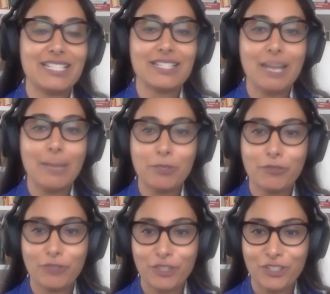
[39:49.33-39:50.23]

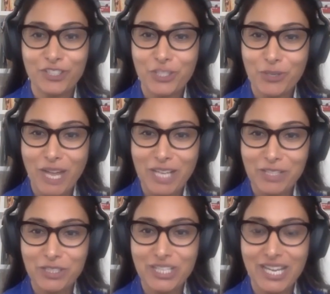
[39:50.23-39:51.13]
slept for, you know, had
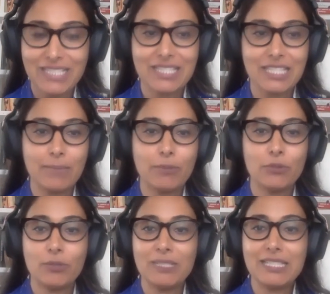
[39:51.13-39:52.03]
a good night's sleep,
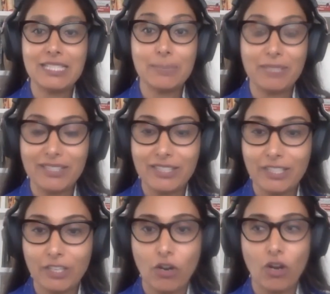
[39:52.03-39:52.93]
who's been sleeping in
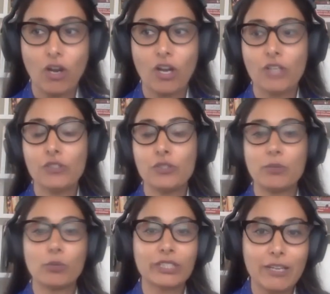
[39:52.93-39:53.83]
their car, who's
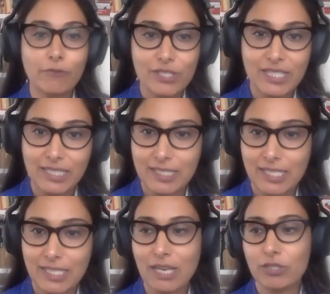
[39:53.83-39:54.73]
been working for
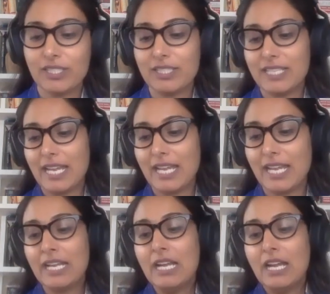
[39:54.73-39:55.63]
16 hours a
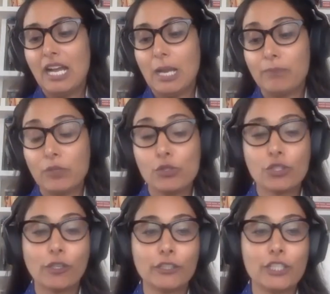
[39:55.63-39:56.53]
day. You
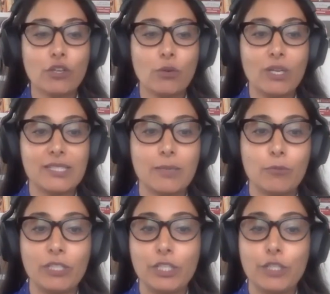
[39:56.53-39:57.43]
certainly don't want
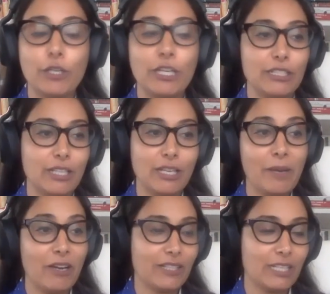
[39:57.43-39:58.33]
someone in
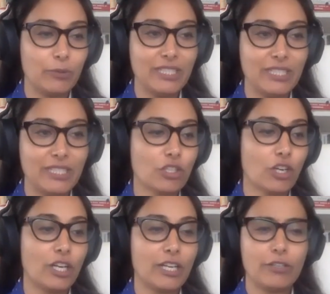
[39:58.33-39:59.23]
America with
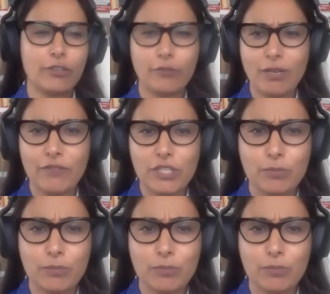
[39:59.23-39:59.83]
Instacart. I don't know if you have